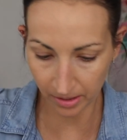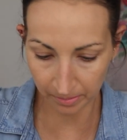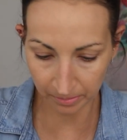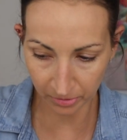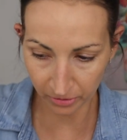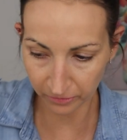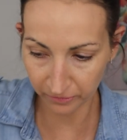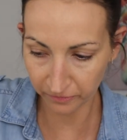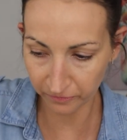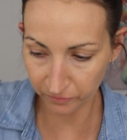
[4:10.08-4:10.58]

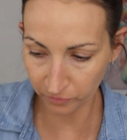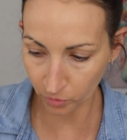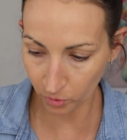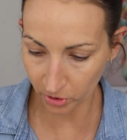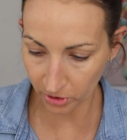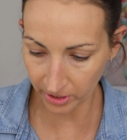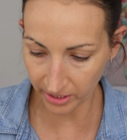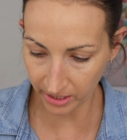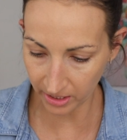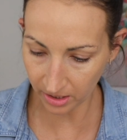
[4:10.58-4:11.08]
number
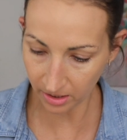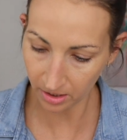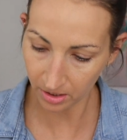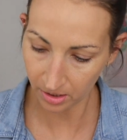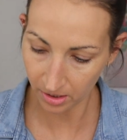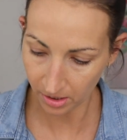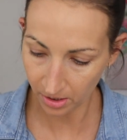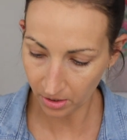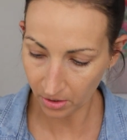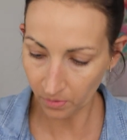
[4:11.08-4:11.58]
40
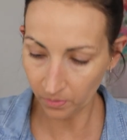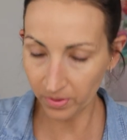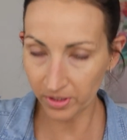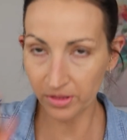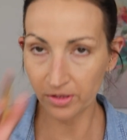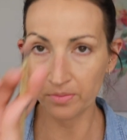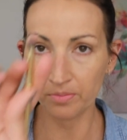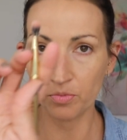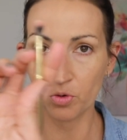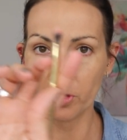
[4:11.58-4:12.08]

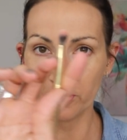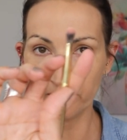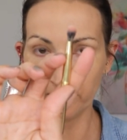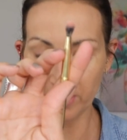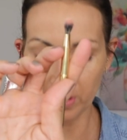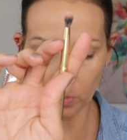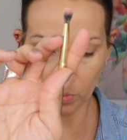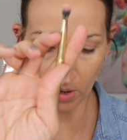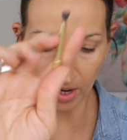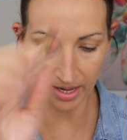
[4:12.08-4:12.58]
with a
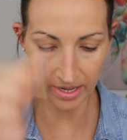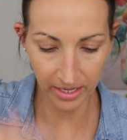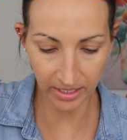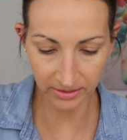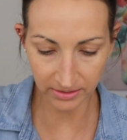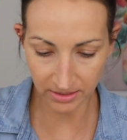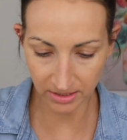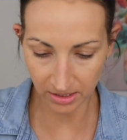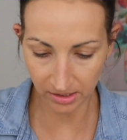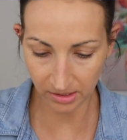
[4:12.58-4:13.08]
Morphe
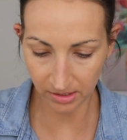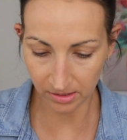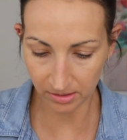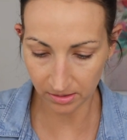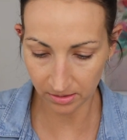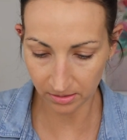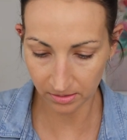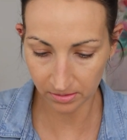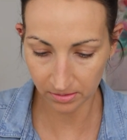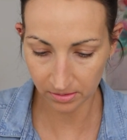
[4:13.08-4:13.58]

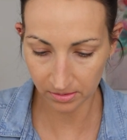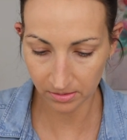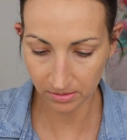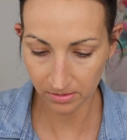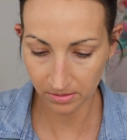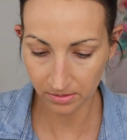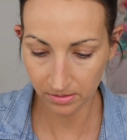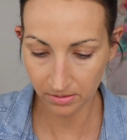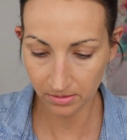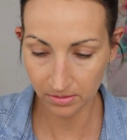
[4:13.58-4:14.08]
Y18.
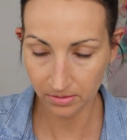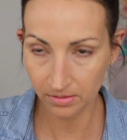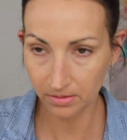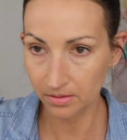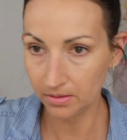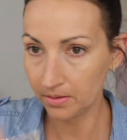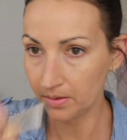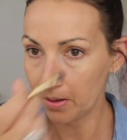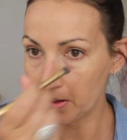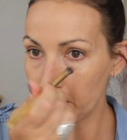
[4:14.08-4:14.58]

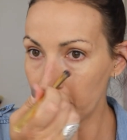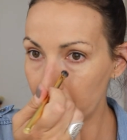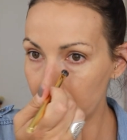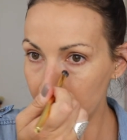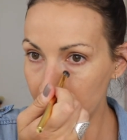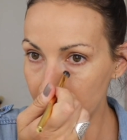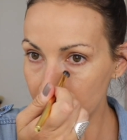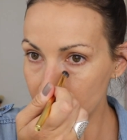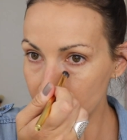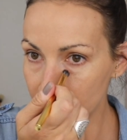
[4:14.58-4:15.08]

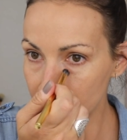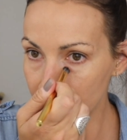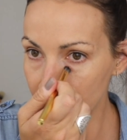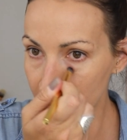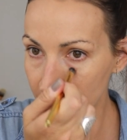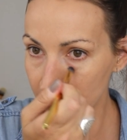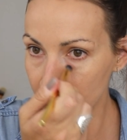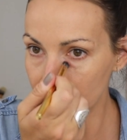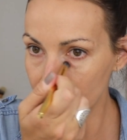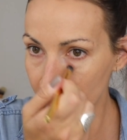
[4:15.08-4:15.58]
And I just
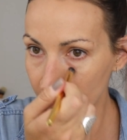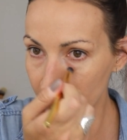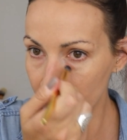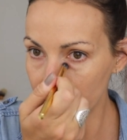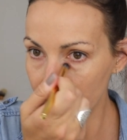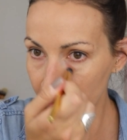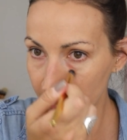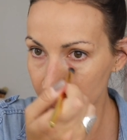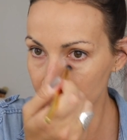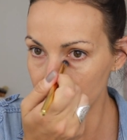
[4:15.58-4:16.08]
like to
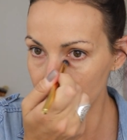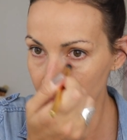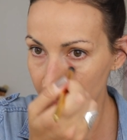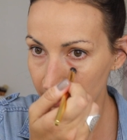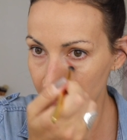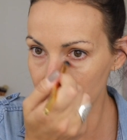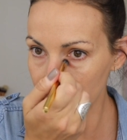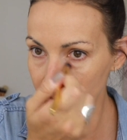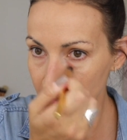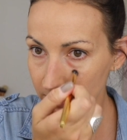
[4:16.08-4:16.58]
correct
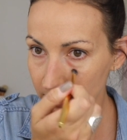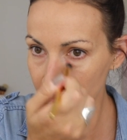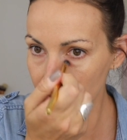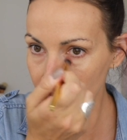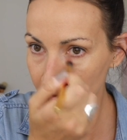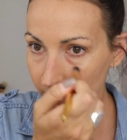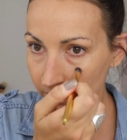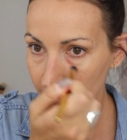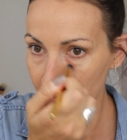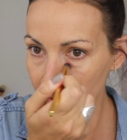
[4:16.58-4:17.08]
with this a
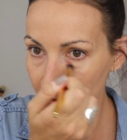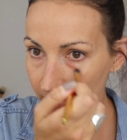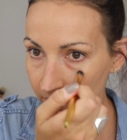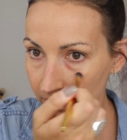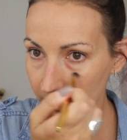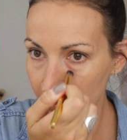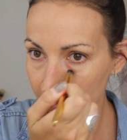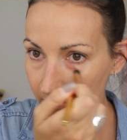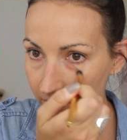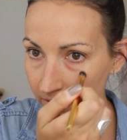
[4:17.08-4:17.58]
little
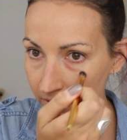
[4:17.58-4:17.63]
bit.